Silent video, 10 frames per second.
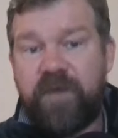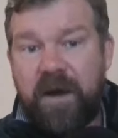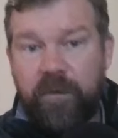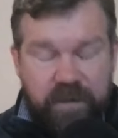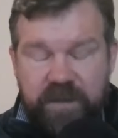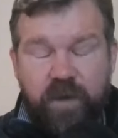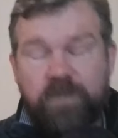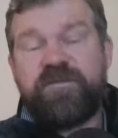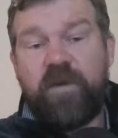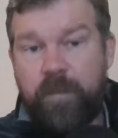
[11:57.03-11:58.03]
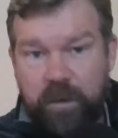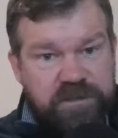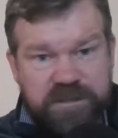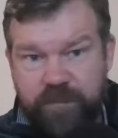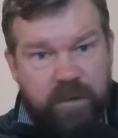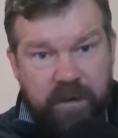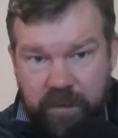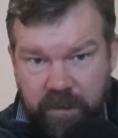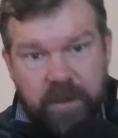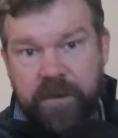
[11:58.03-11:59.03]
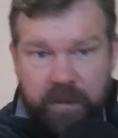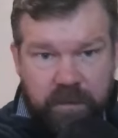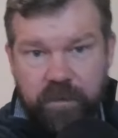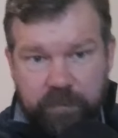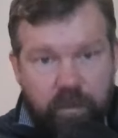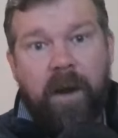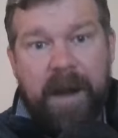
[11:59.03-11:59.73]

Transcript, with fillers: value in terms of their purchasing power, you know, not